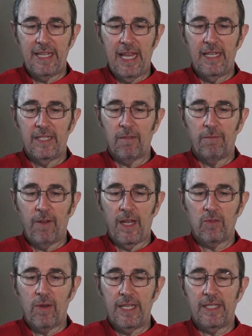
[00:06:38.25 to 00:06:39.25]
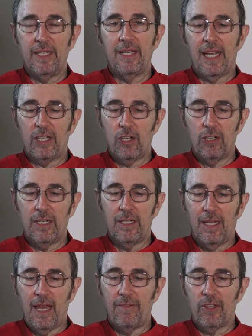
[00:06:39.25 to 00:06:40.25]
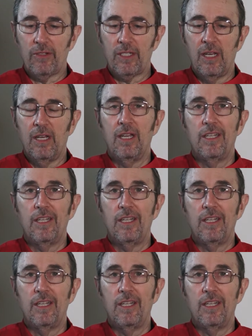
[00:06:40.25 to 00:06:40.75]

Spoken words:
days of fundraising at current levels